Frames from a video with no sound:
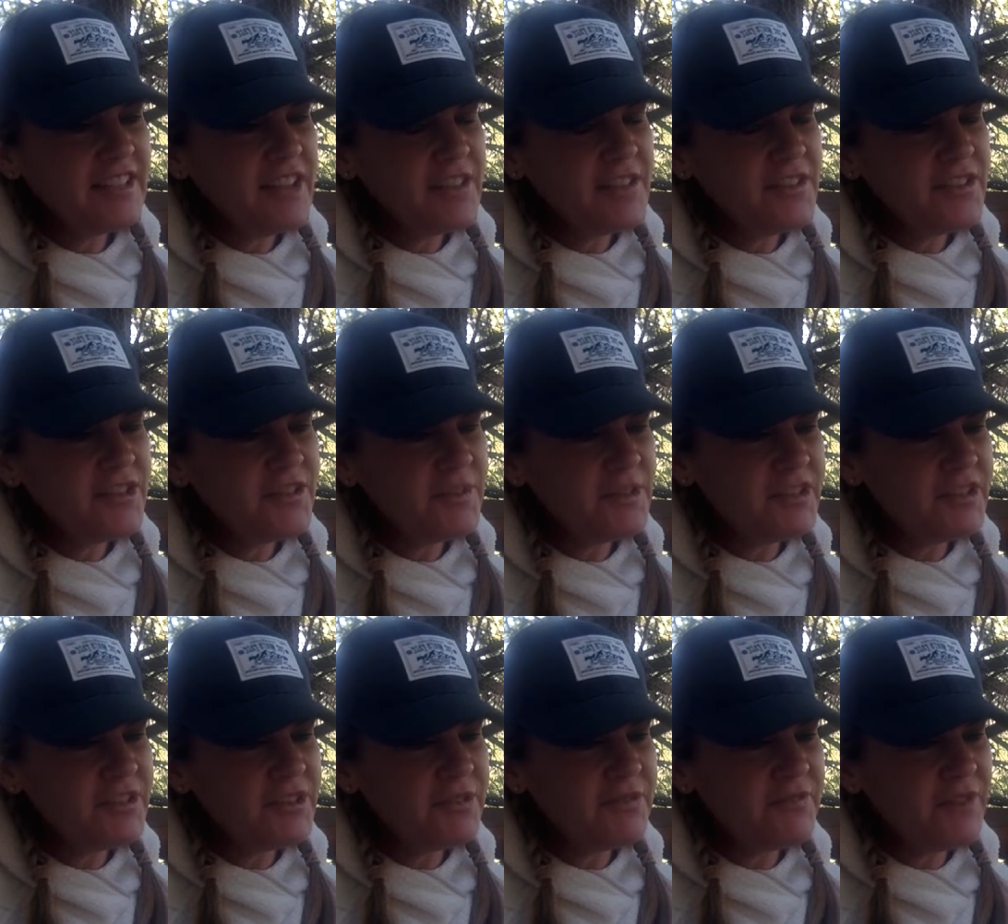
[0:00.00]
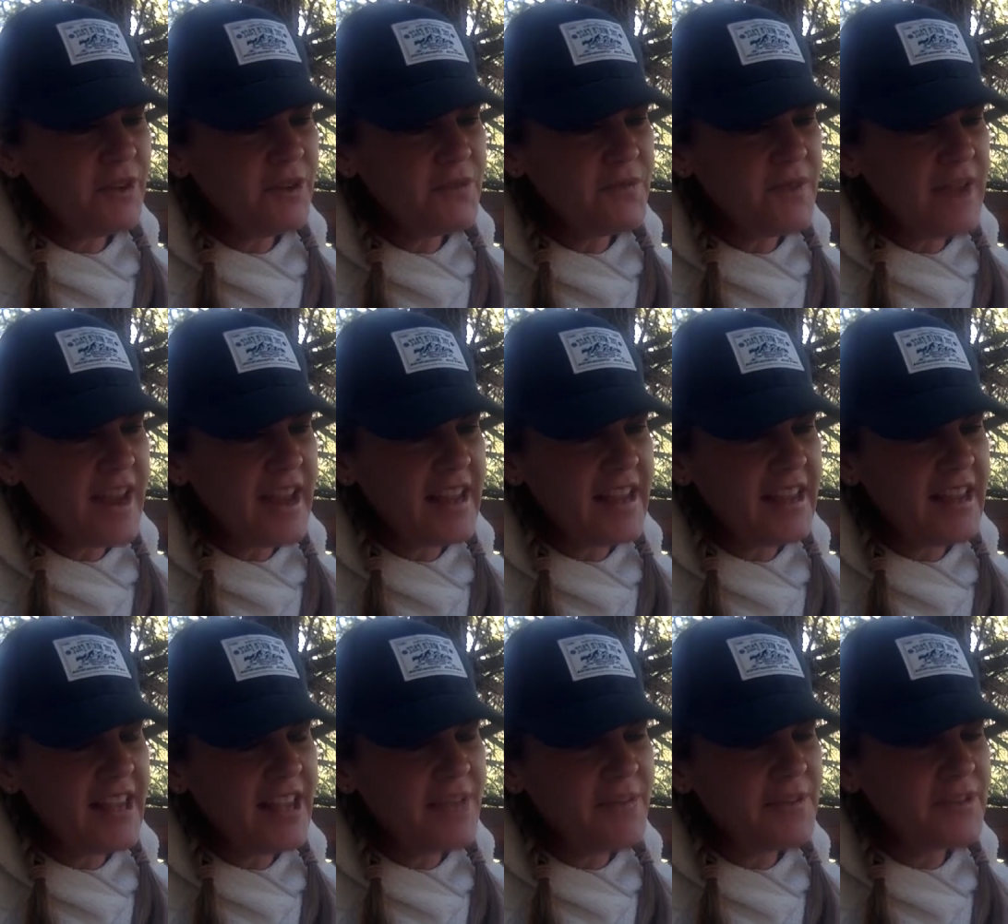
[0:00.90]
on the switch, the phone rang.
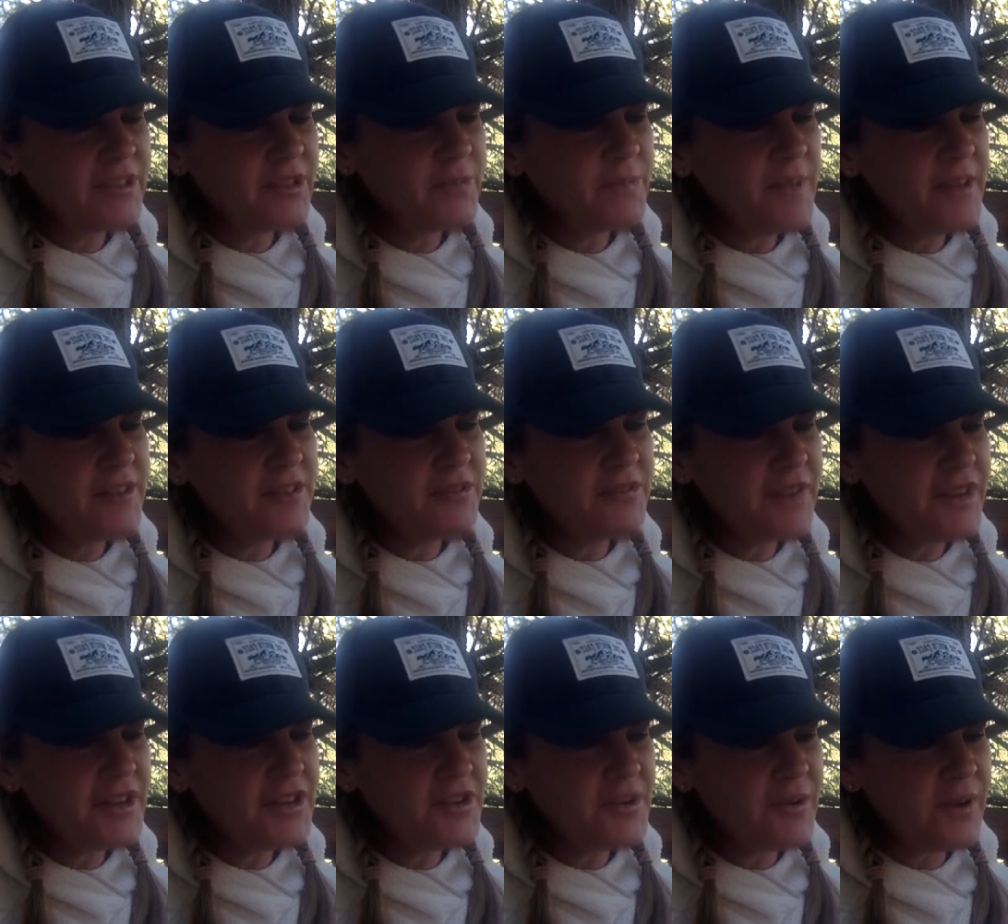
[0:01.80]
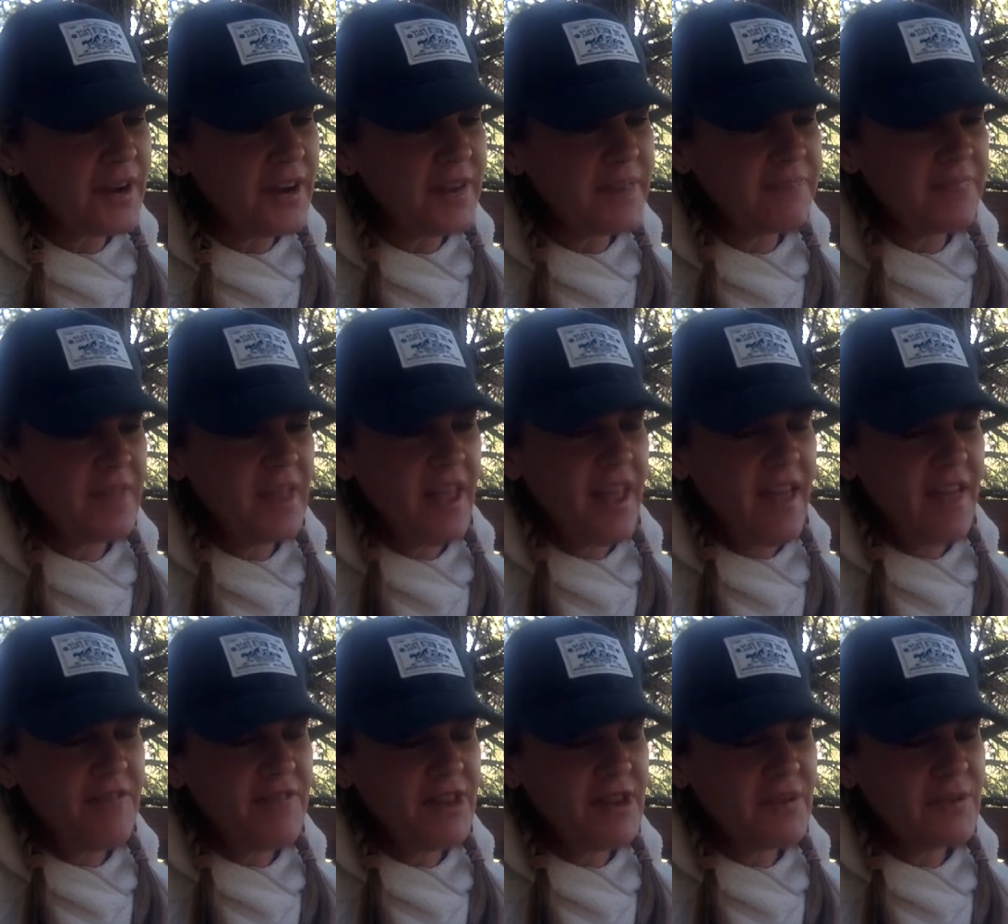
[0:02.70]
It was her best friend, Nora.
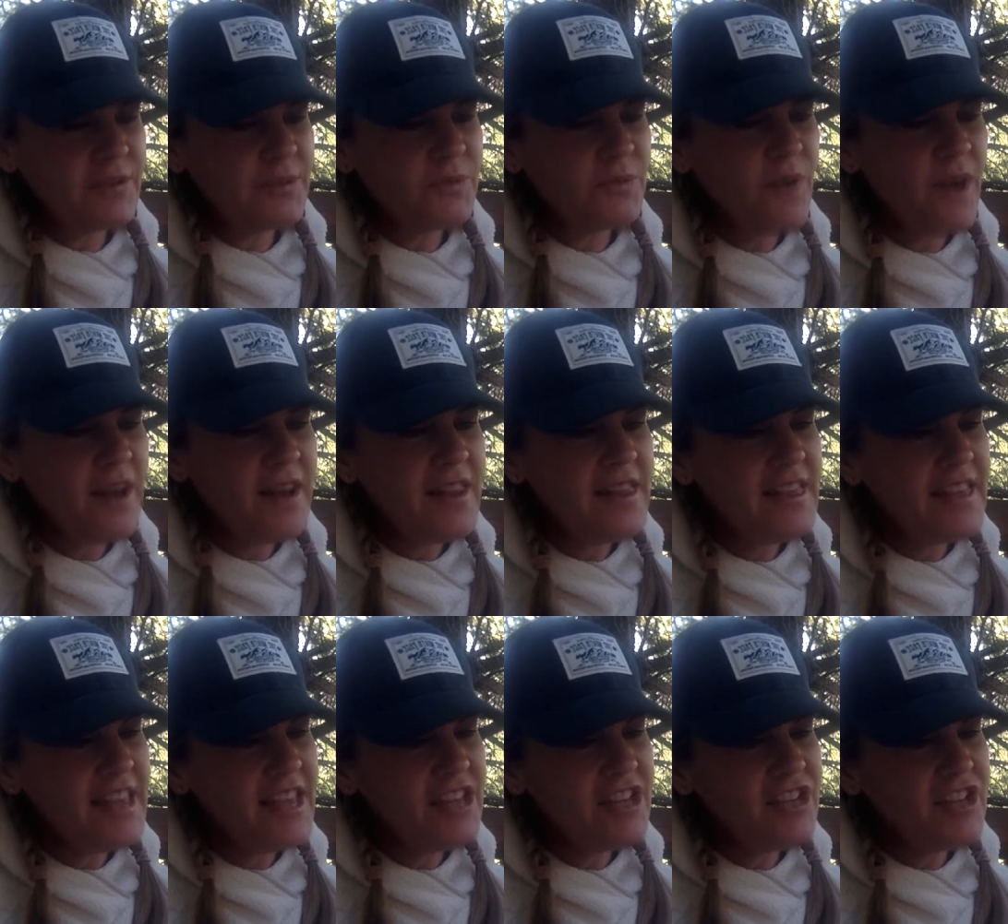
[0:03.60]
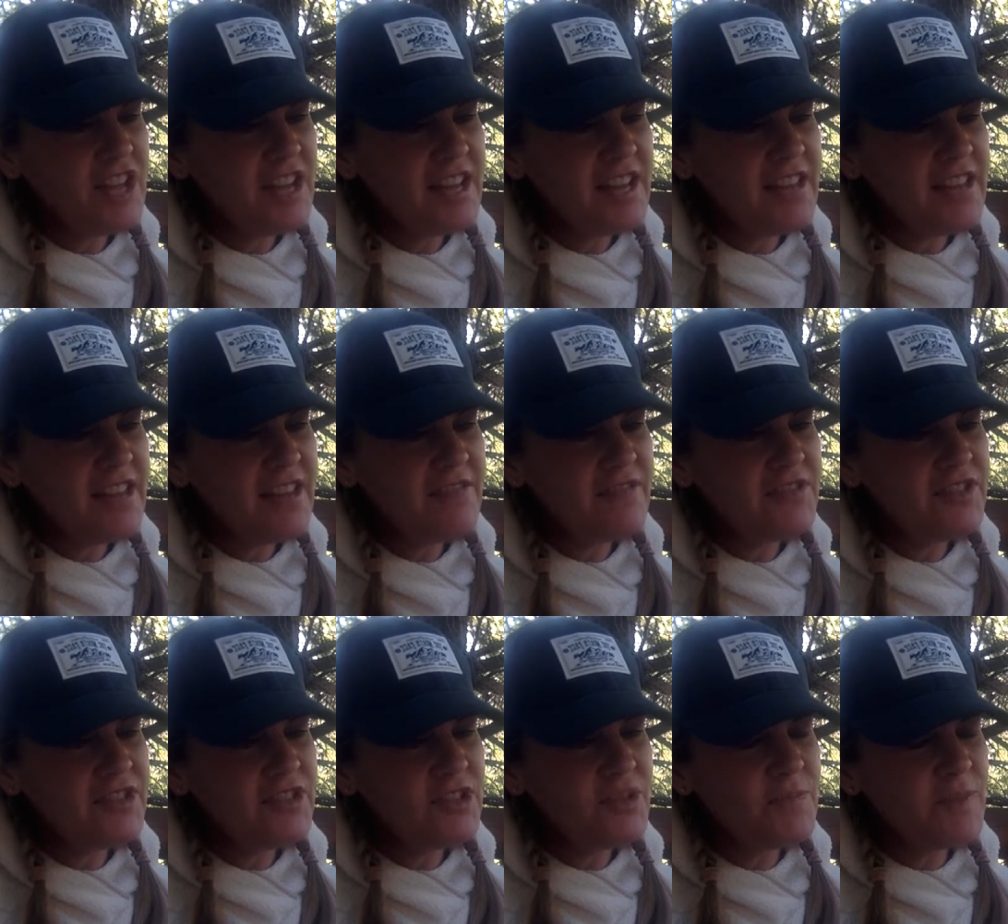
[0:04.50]
If there was one thing Jenny loved
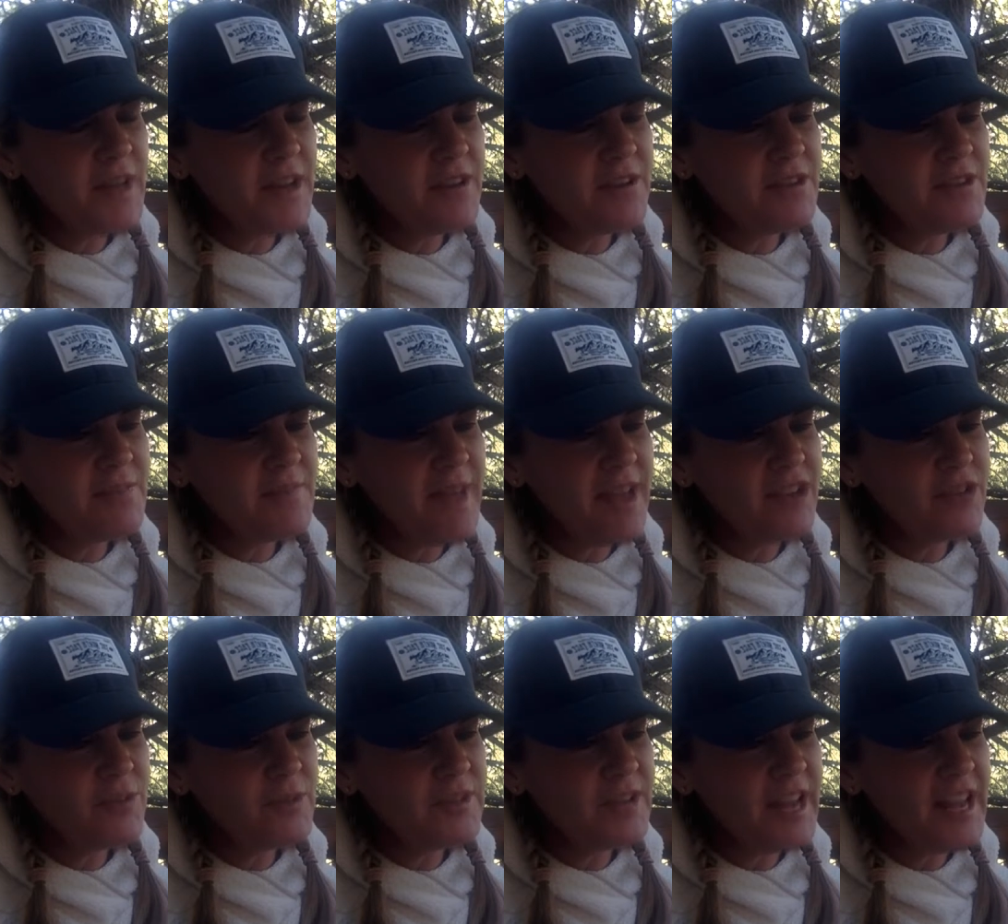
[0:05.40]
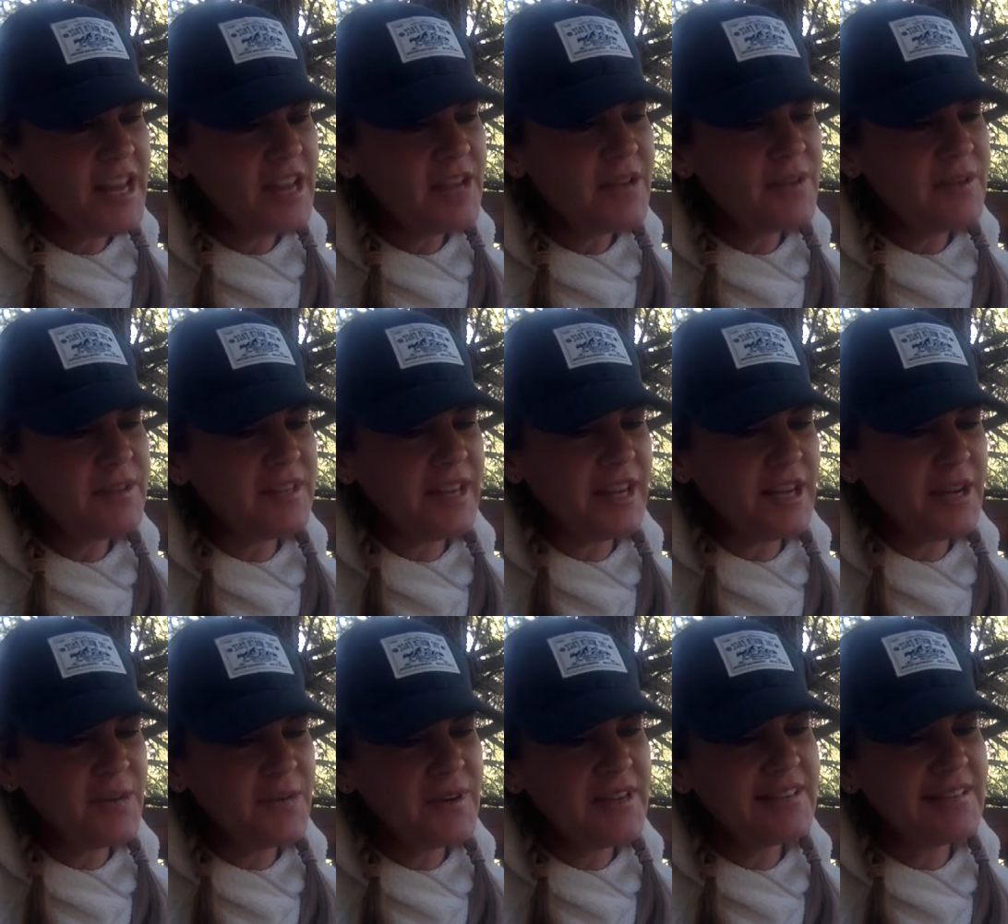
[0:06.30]
to do better than mashed potatoes,
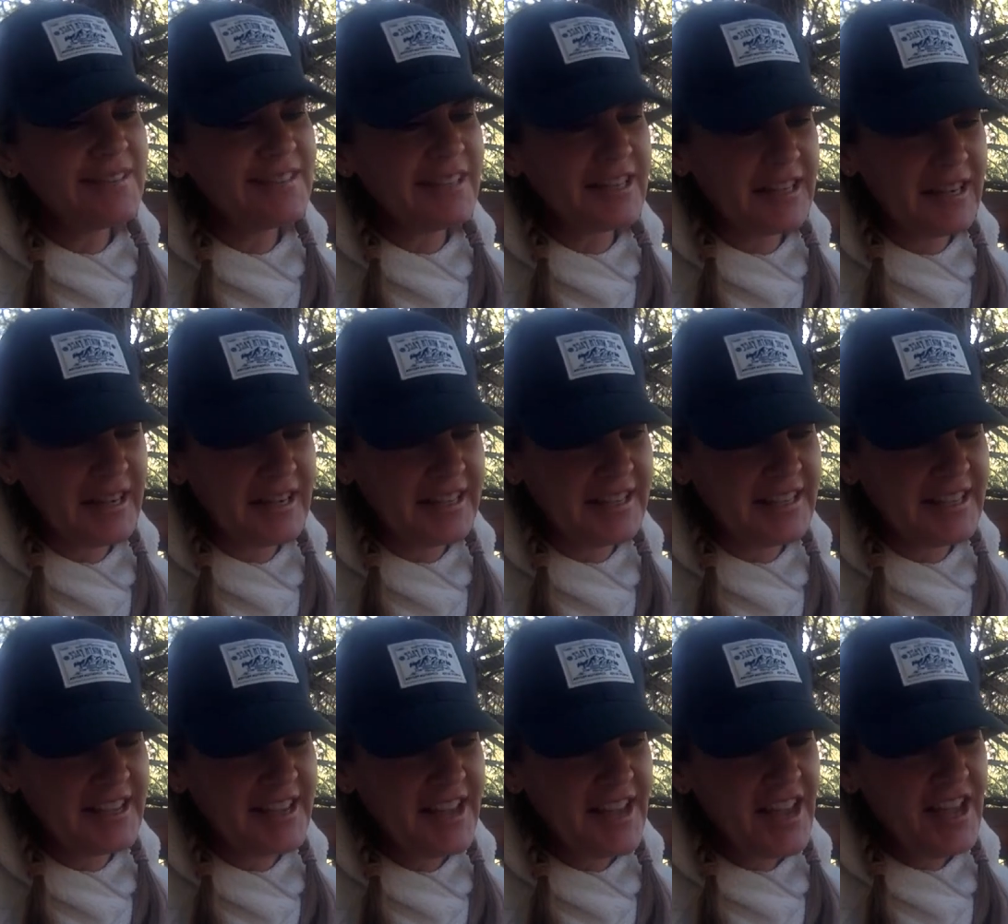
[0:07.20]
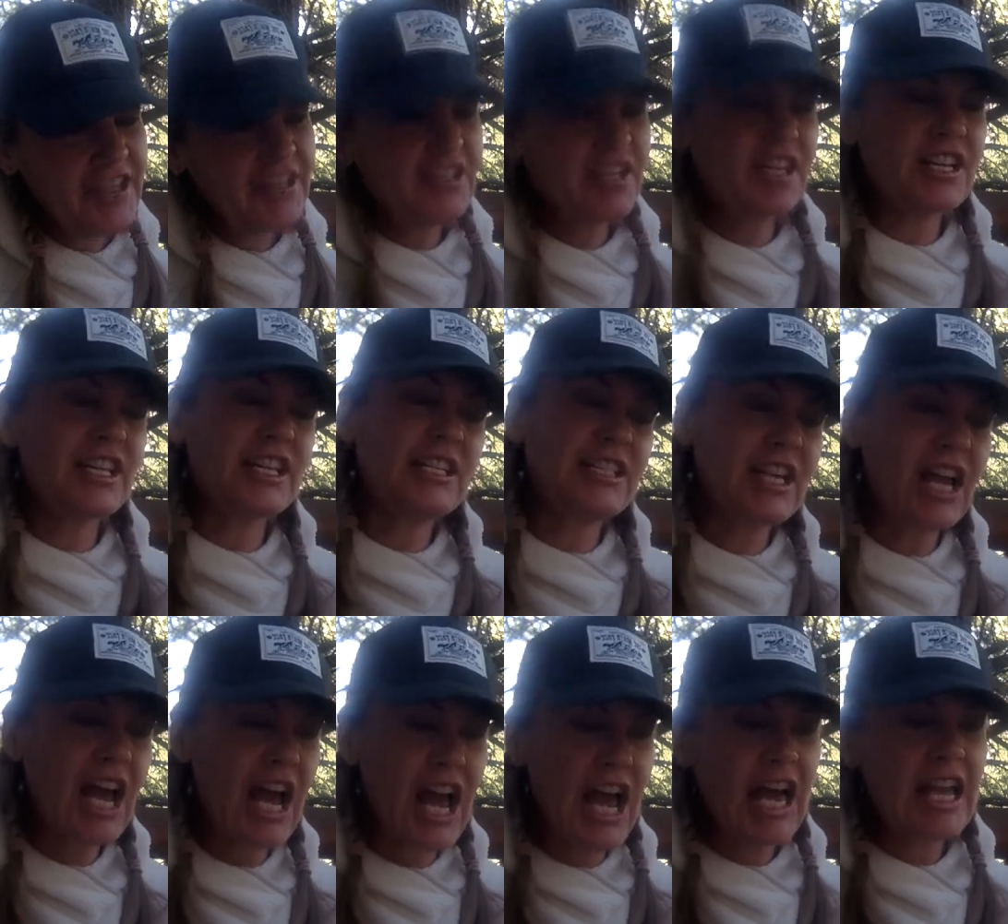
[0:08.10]
it was talk. Jenny
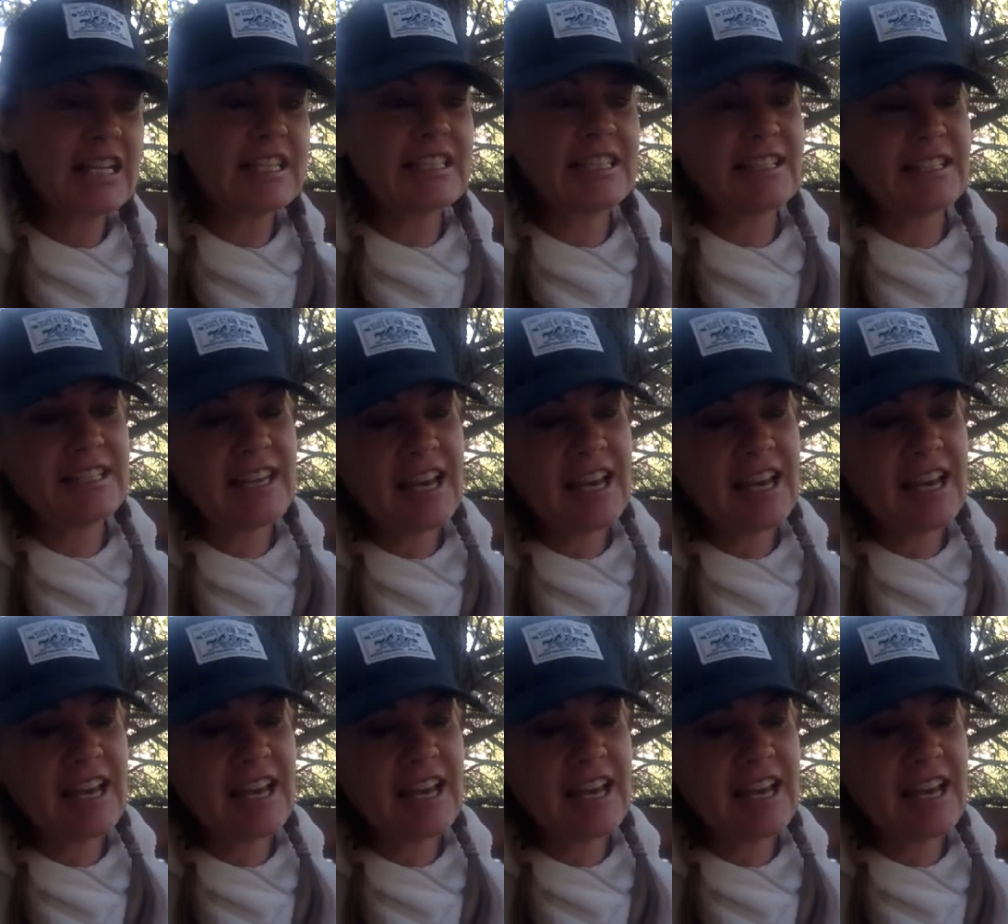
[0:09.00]
talked and